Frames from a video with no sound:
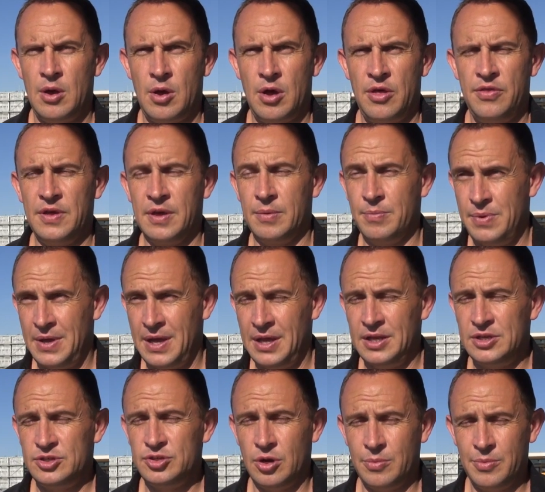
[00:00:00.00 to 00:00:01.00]
I think
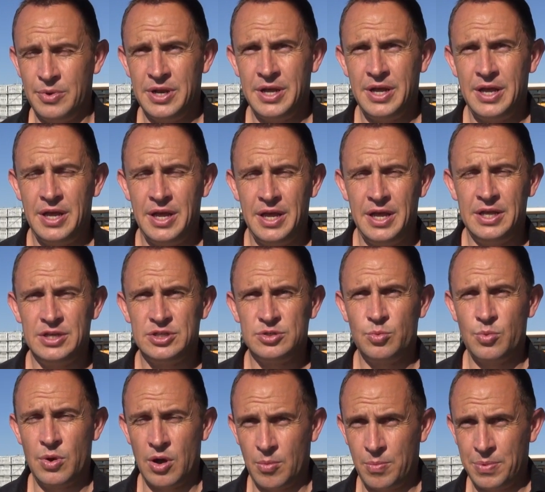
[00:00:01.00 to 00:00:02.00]
Pentometer is
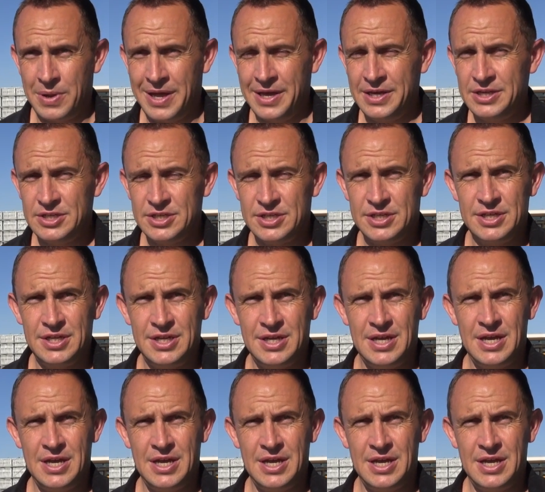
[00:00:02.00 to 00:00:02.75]
well placed.